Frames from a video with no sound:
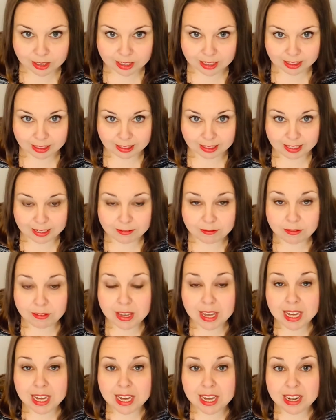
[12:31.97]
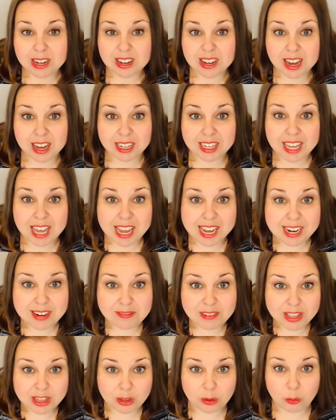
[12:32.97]
live in a
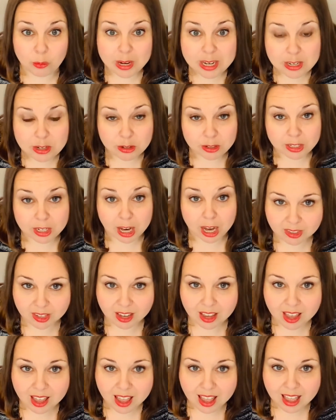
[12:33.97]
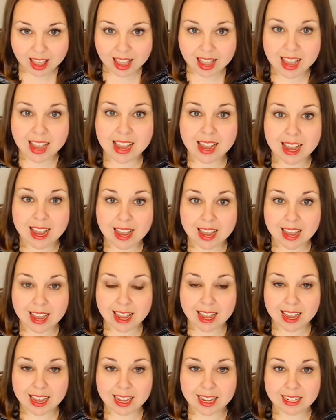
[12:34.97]
cave in the wintertime,
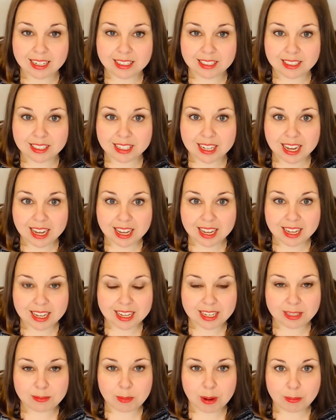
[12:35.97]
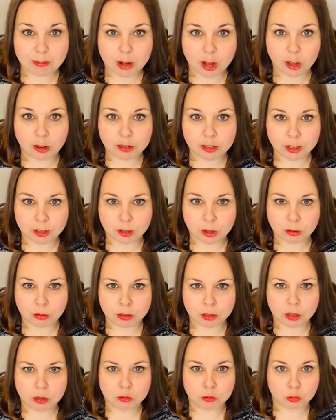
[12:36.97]
and his mama also goes
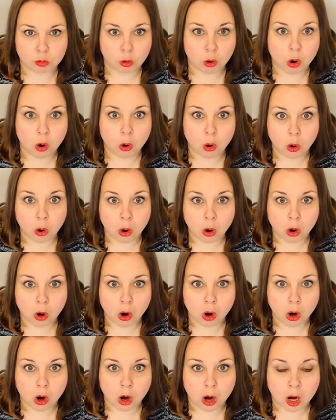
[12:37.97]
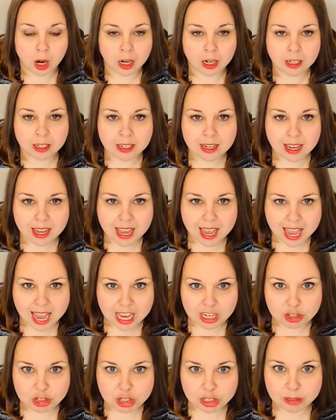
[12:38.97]
roar, and
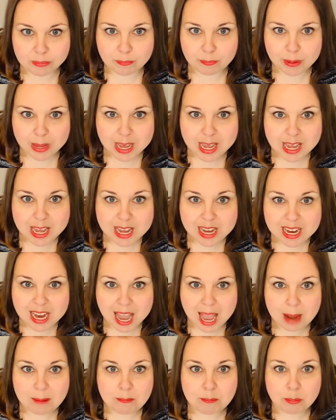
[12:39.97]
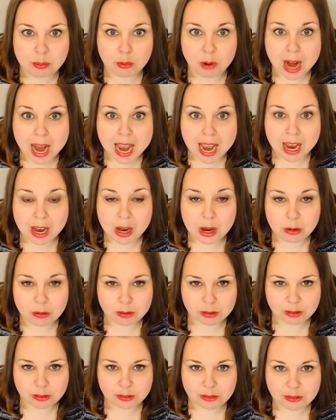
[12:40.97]
she's big and brown.
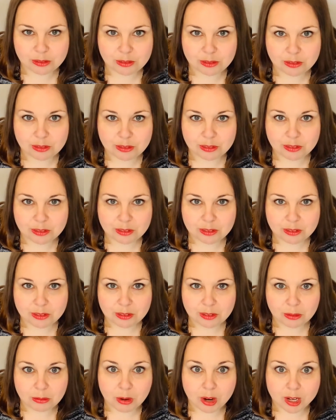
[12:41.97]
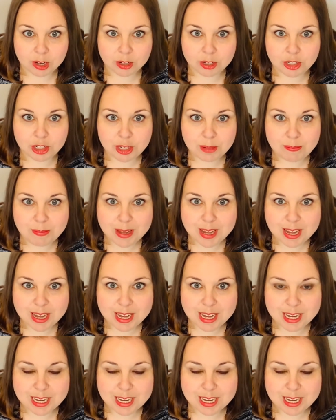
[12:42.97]
What could she be?